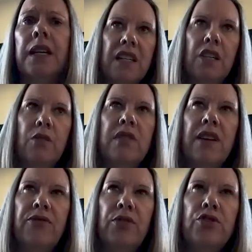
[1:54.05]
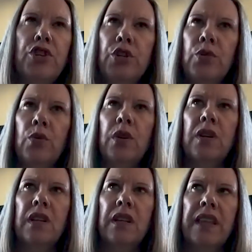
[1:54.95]
you never knew
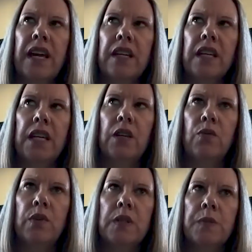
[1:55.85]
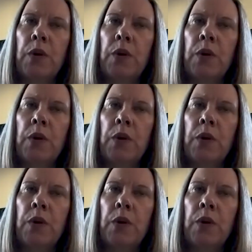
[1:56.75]
that he was